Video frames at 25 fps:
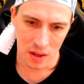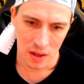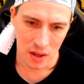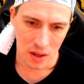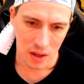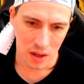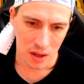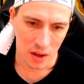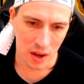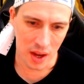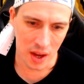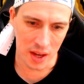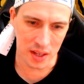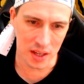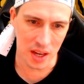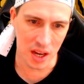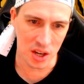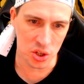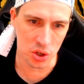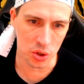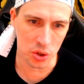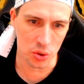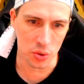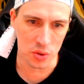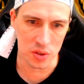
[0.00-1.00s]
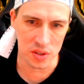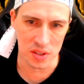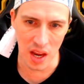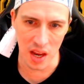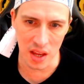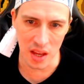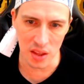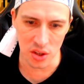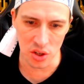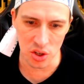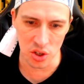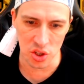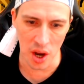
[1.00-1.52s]
I guess you could say,
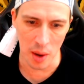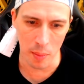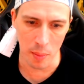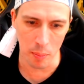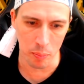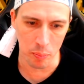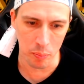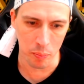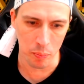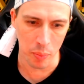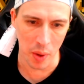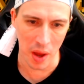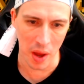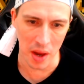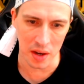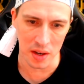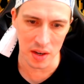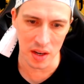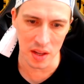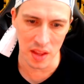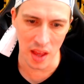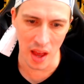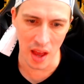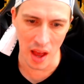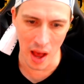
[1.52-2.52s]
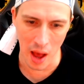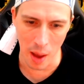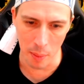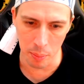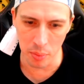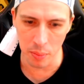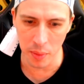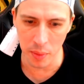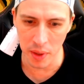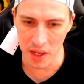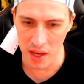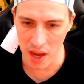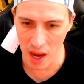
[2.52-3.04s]
the jump button in the up
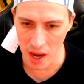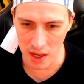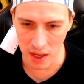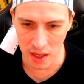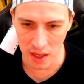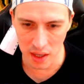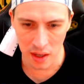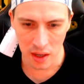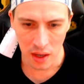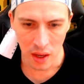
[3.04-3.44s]
mechanic.